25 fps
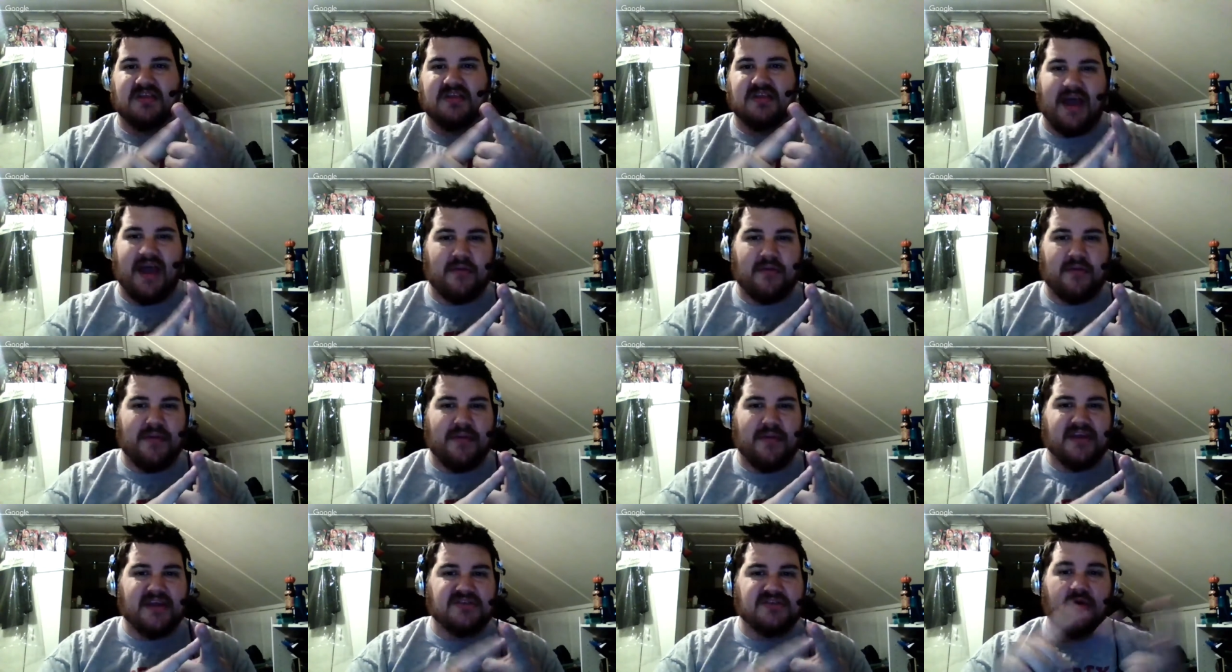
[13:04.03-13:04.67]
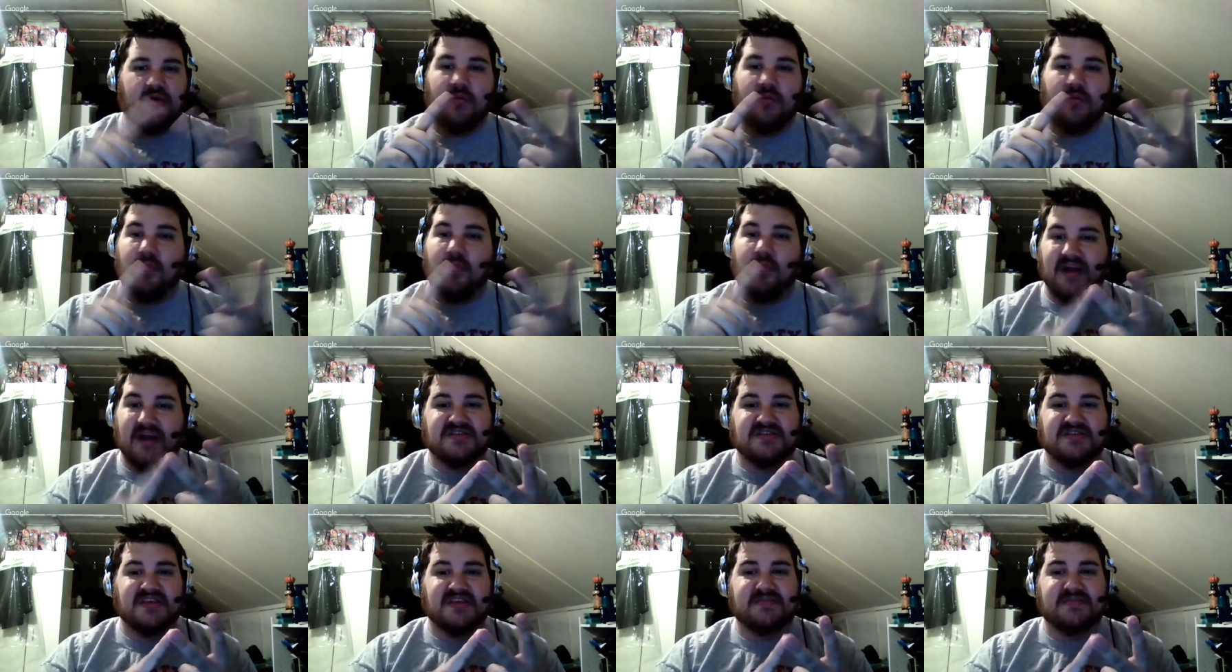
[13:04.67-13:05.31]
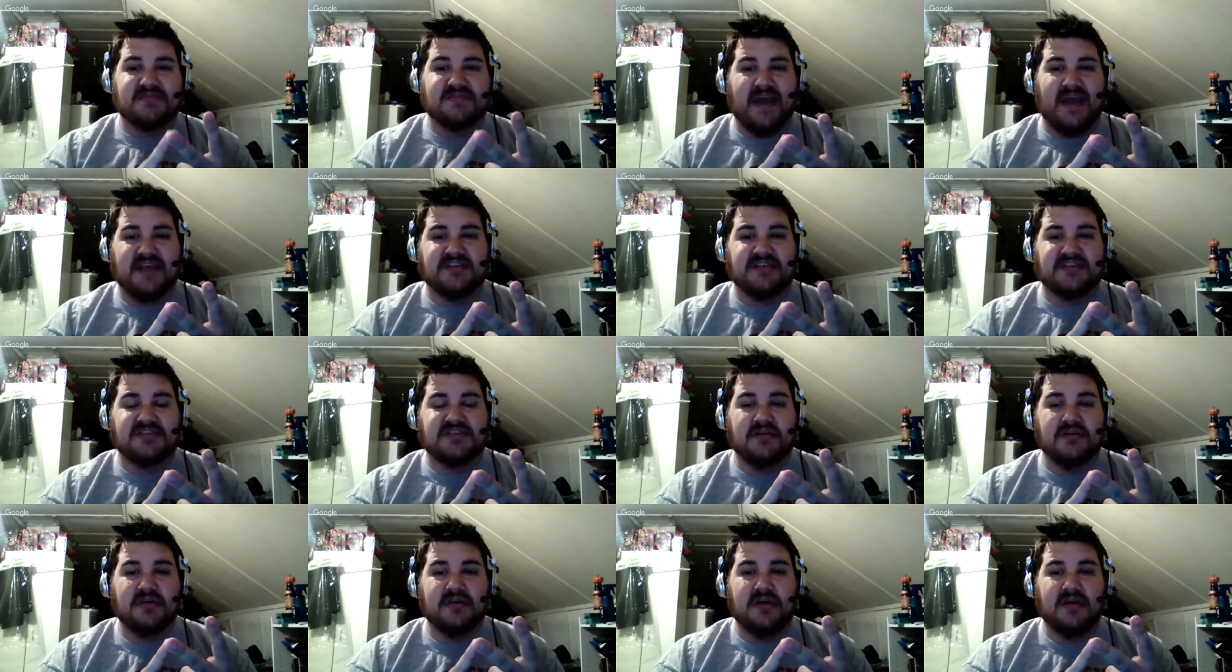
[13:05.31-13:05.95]
ladder match, watch this
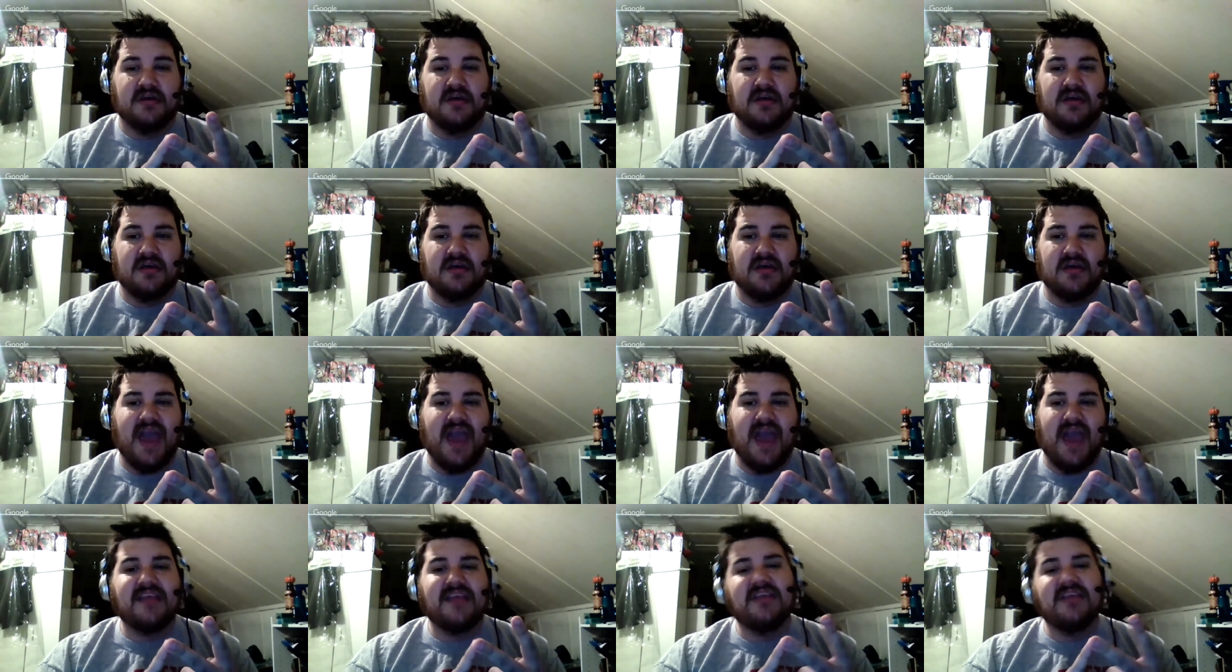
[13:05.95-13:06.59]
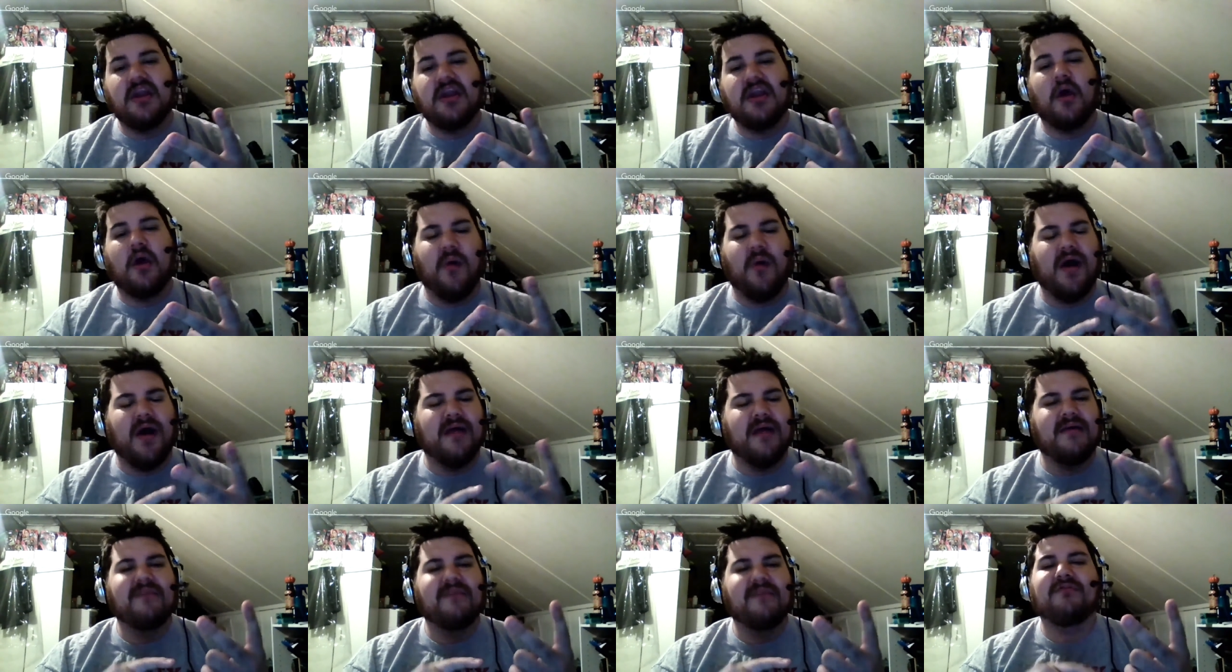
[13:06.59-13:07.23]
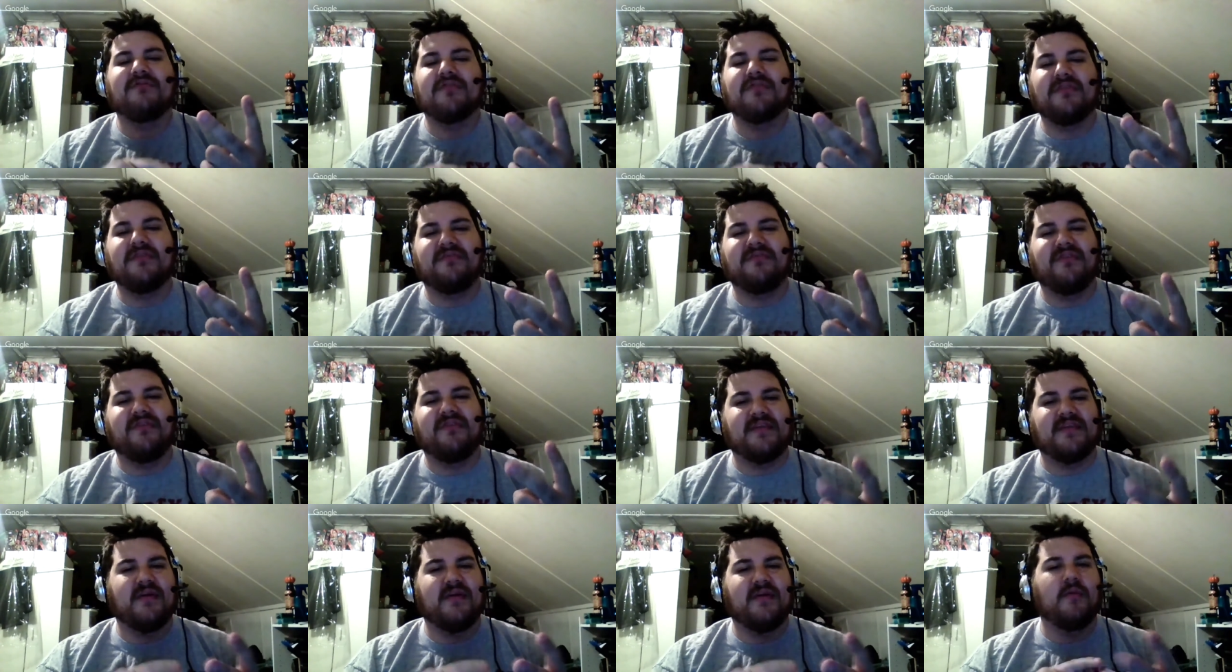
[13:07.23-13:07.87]
match, and you know what? For the
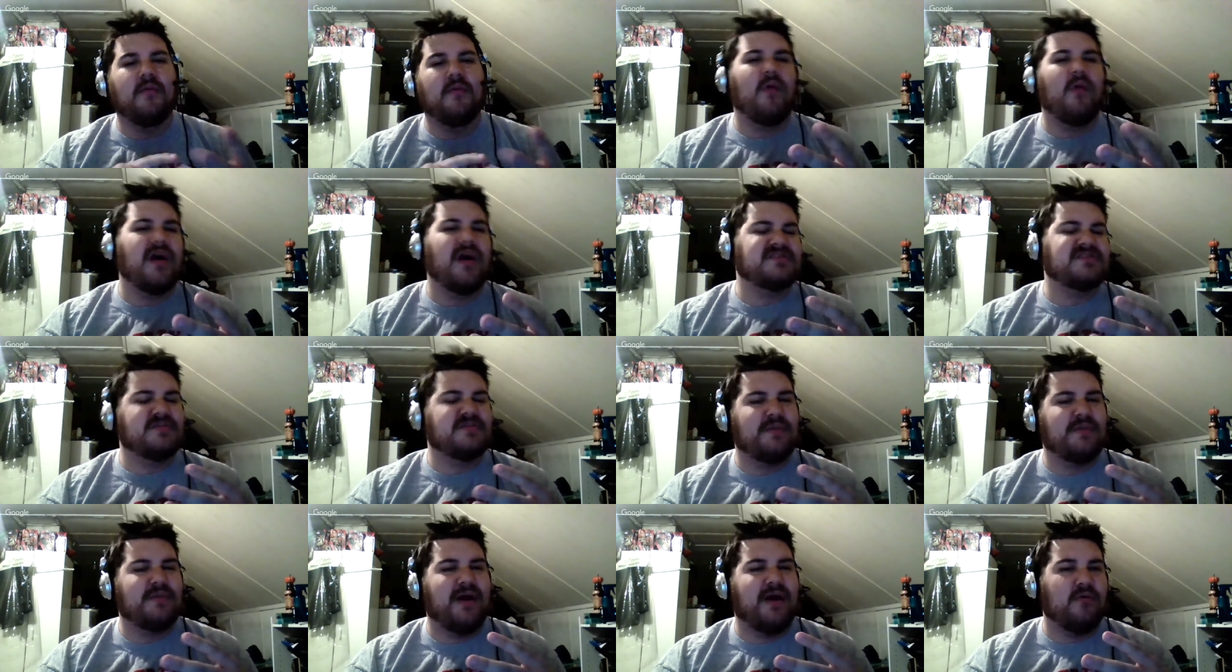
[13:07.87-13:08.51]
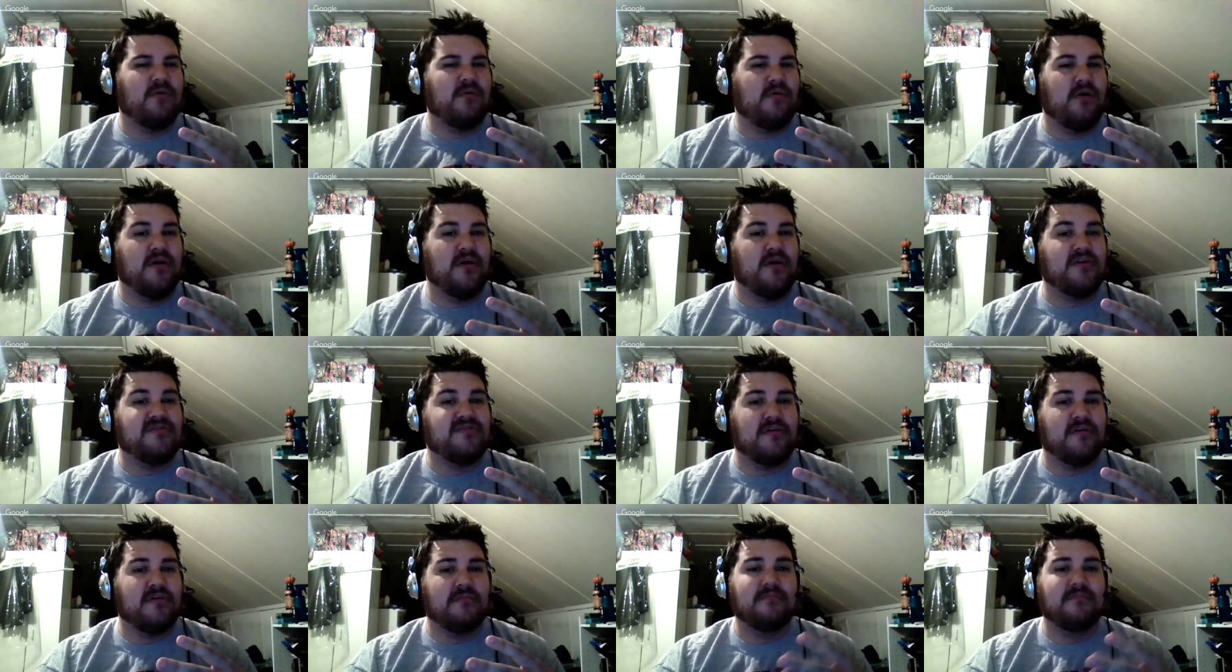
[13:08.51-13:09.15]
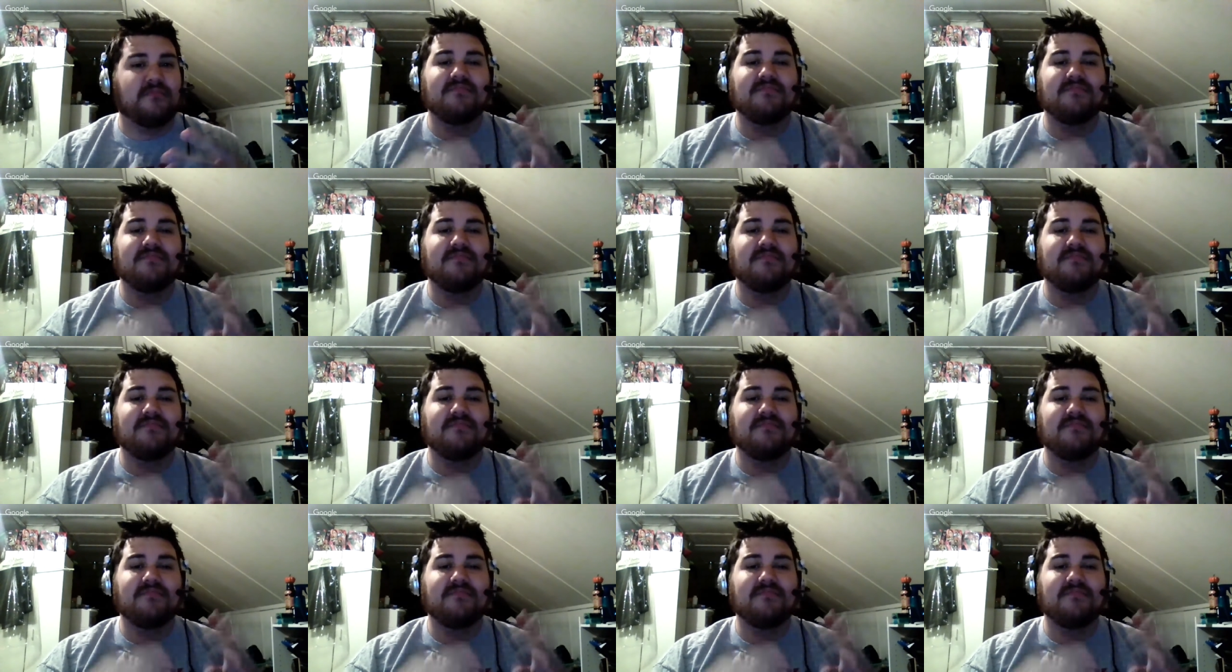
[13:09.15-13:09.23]
fun of it, watch the Battle Royal too.